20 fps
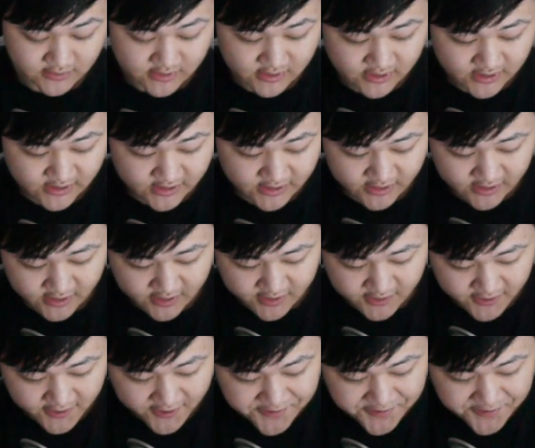Iron Head
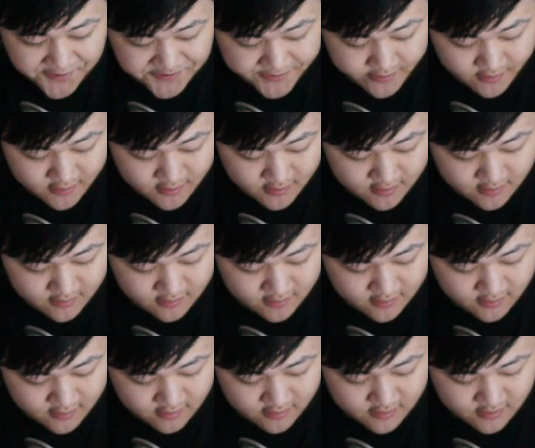here.
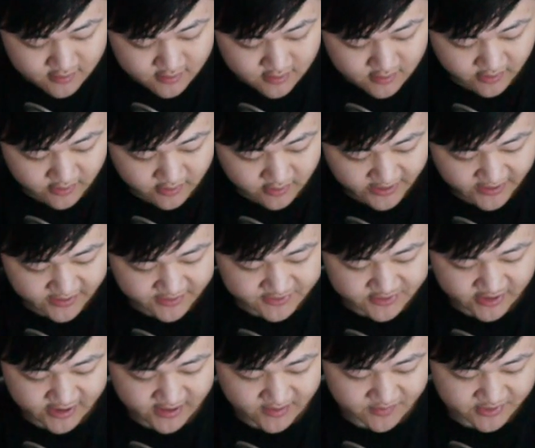Okay-ish
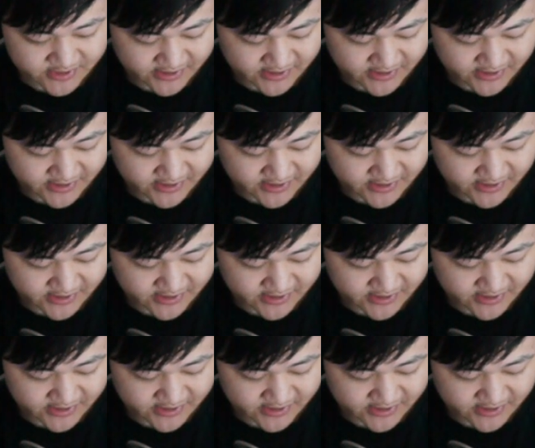damage,